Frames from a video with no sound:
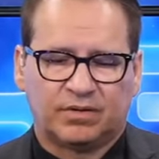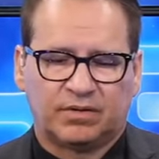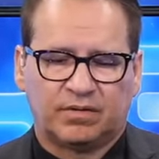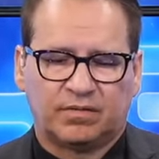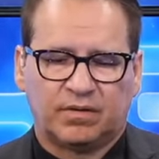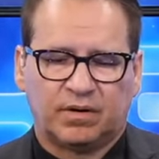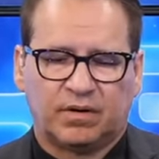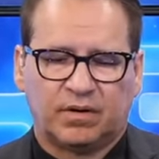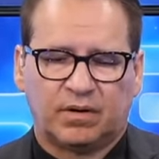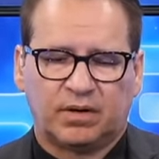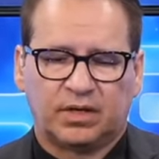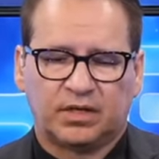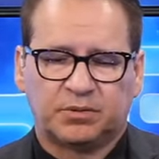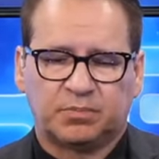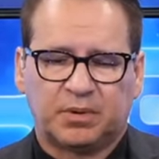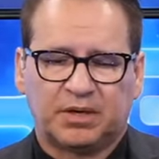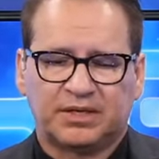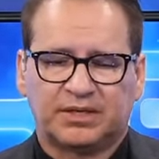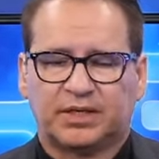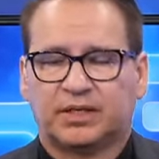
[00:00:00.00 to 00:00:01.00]
are
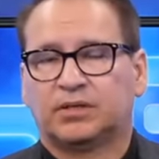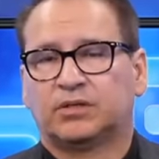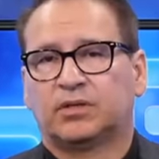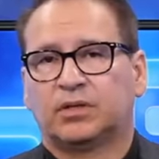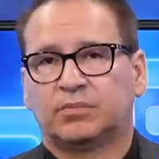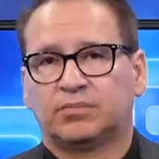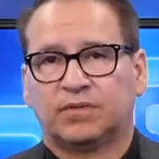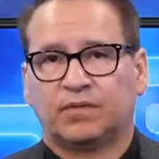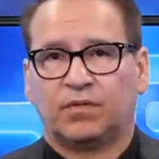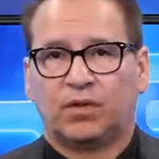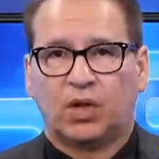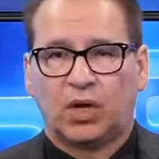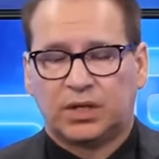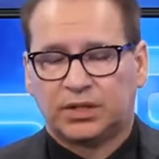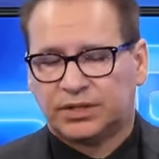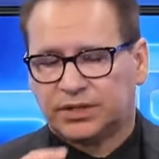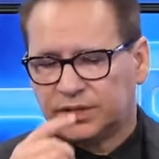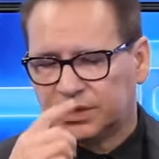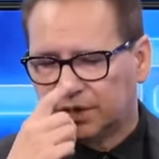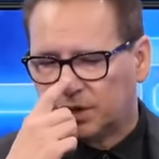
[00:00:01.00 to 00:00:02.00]
expressing in terms of losses.